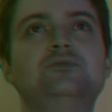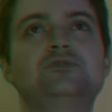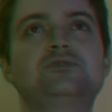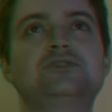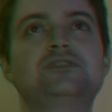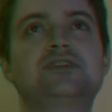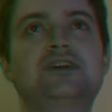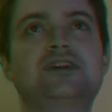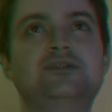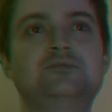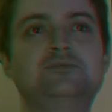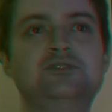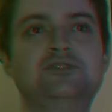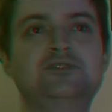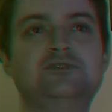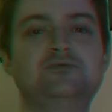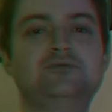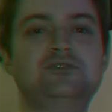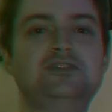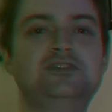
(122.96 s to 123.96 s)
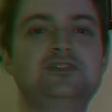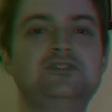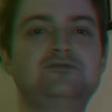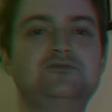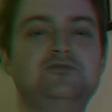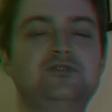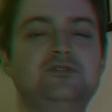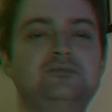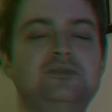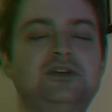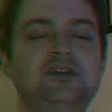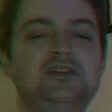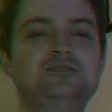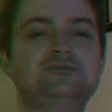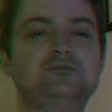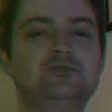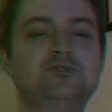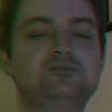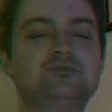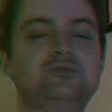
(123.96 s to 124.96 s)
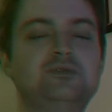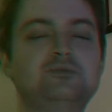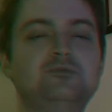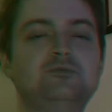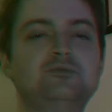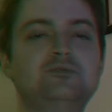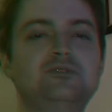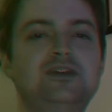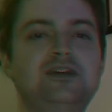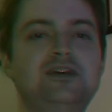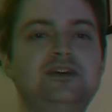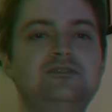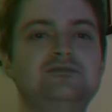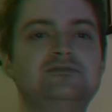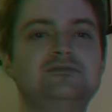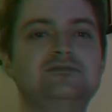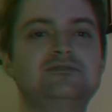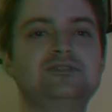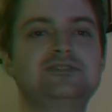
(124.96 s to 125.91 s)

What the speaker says: most common 3D formats most people would have,